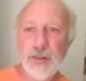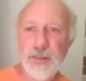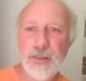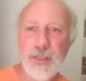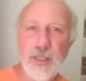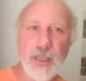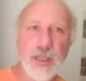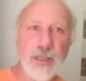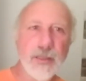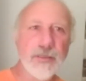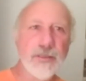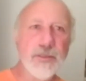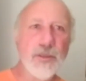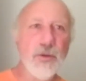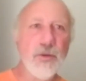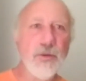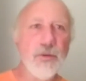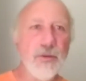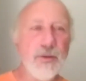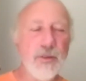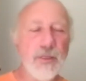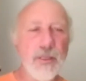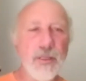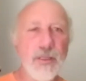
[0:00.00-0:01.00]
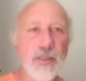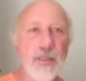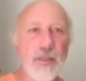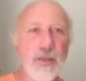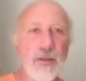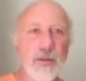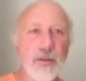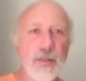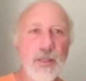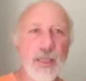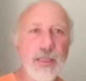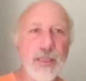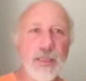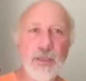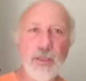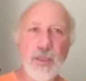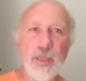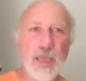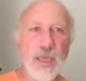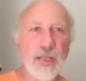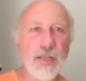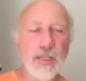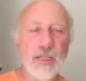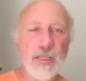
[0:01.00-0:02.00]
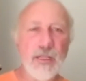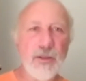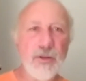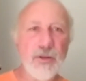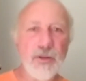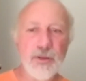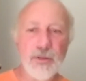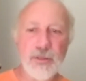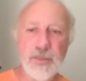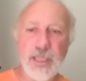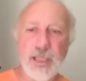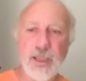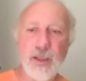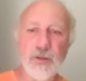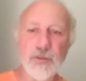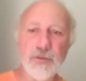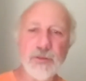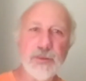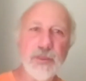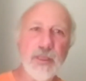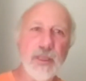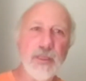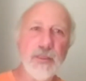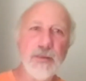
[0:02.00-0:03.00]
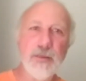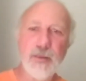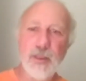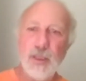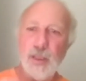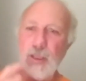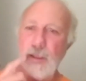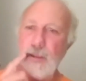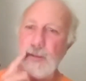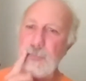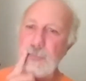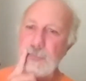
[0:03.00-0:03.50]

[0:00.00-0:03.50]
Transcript: you know, like you got to clear your doubts and